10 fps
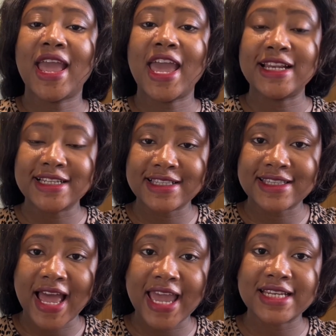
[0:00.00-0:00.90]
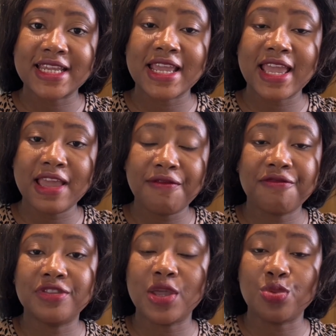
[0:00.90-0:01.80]
and decide if
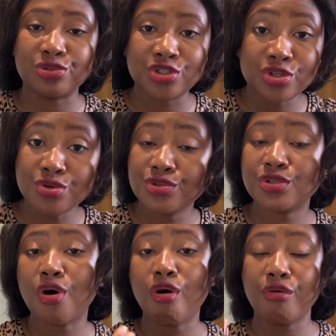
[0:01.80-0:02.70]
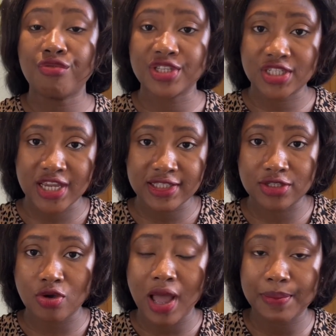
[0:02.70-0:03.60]
they will choose or reject
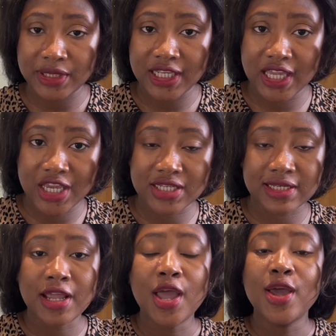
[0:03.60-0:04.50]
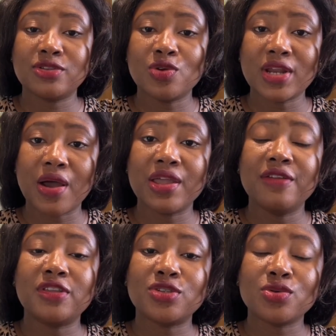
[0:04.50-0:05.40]
your application. So now if
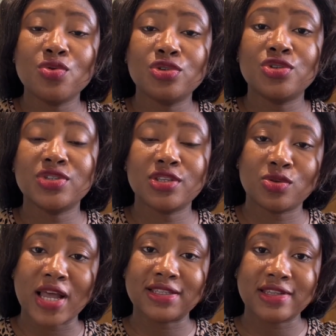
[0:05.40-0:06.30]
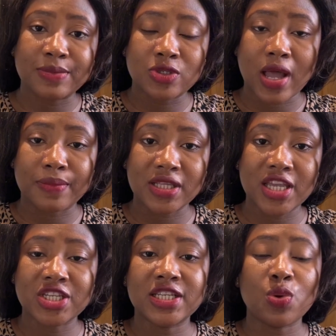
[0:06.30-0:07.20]
the school chooses to accept your
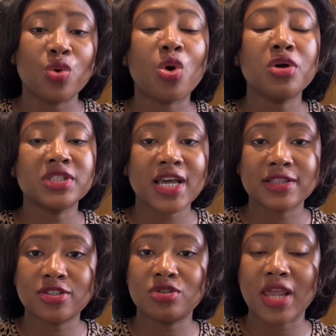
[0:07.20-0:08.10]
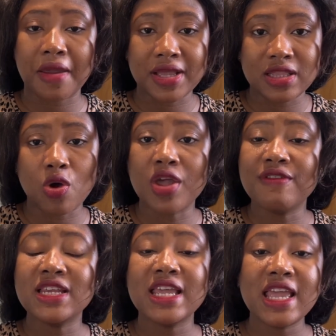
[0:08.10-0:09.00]
application, they will contact you directly, or
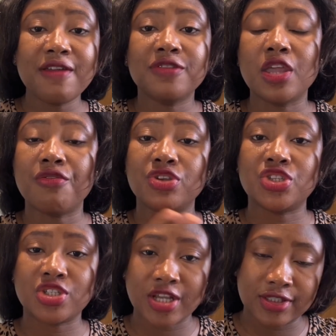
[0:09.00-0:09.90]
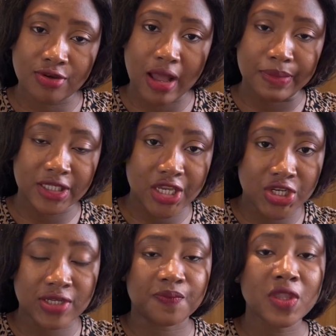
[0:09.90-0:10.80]
even if they reject your
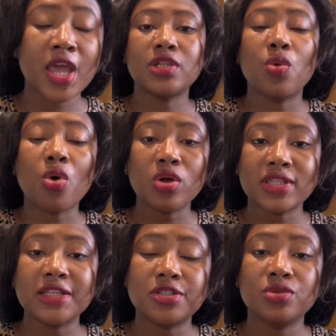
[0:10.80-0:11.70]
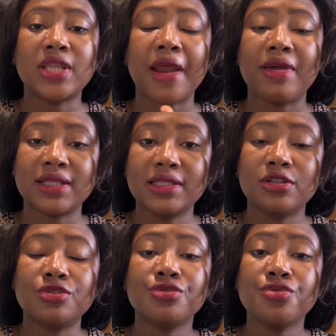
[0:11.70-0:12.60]
application, they will contact you directly
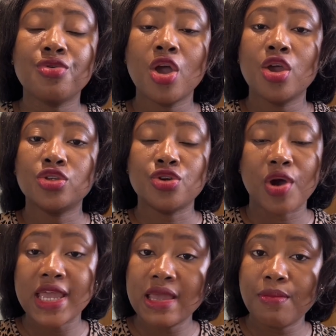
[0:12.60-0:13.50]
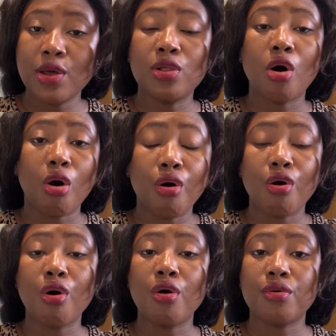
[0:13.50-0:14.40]
through your email
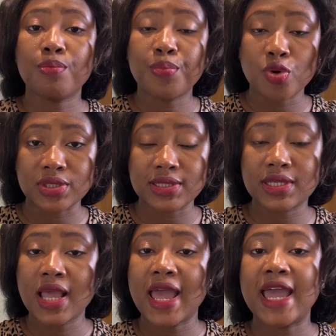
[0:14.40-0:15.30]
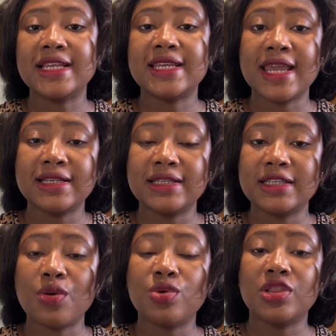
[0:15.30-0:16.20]
or post, and then
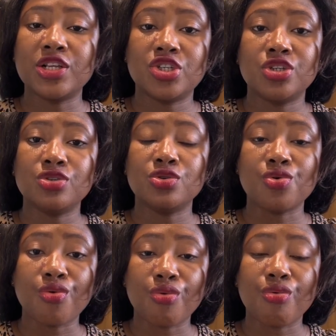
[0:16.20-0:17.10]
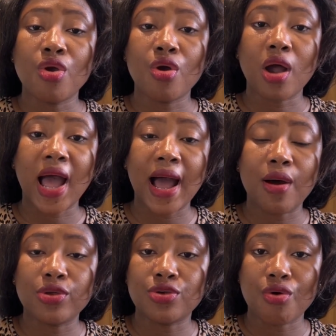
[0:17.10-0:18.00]
they will let you know how
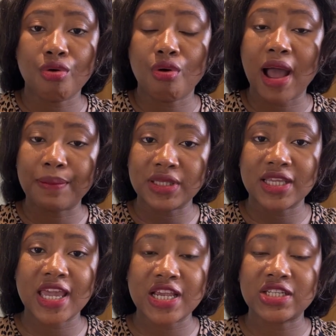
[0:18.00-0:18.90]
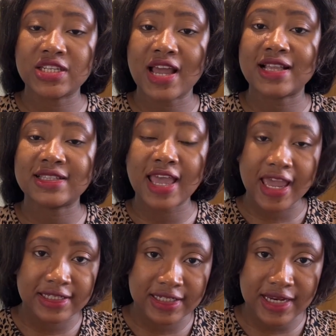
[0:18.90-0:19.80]
your application has
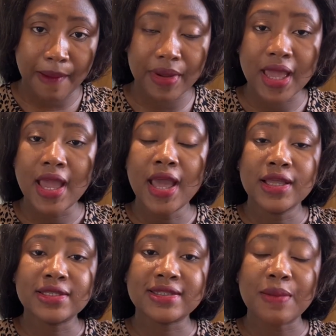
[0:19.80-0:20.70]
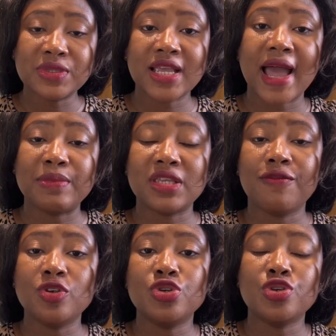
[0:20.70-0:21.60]
ended up. Sometimes if
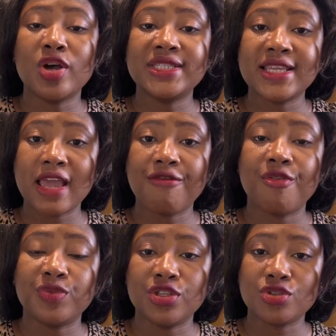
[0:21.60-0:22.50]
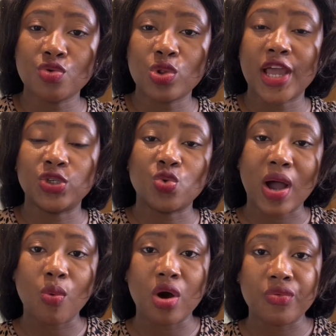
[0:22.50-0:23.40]
you do not hear from the school and you
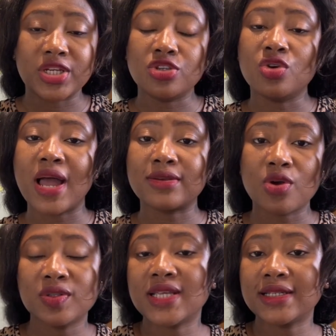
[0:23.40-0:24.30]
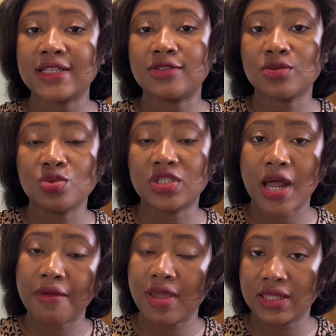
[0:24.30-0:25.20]
are worried, you can contact the school
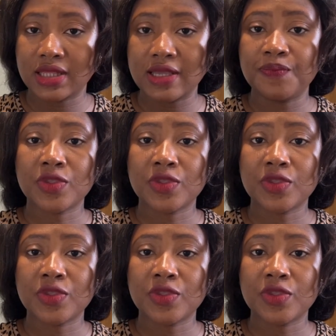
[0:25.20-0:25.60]
directly,